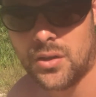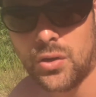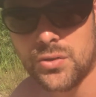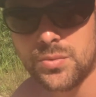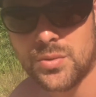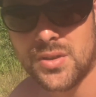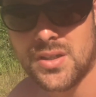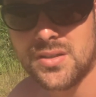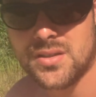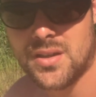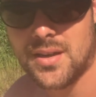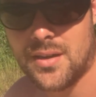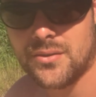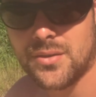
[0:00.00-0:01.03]
I lost one
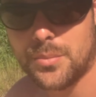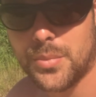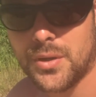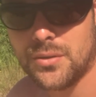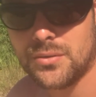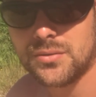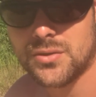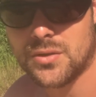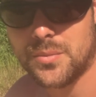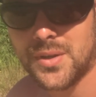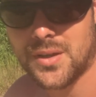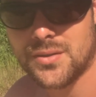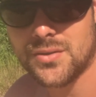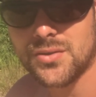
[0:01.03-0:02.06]
yesterday out in the boat, took
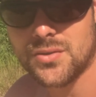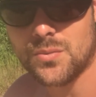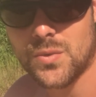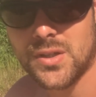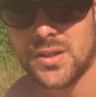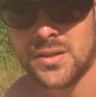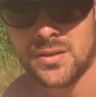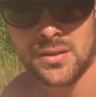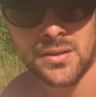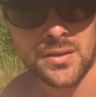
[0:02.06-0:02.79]
me out into some weed.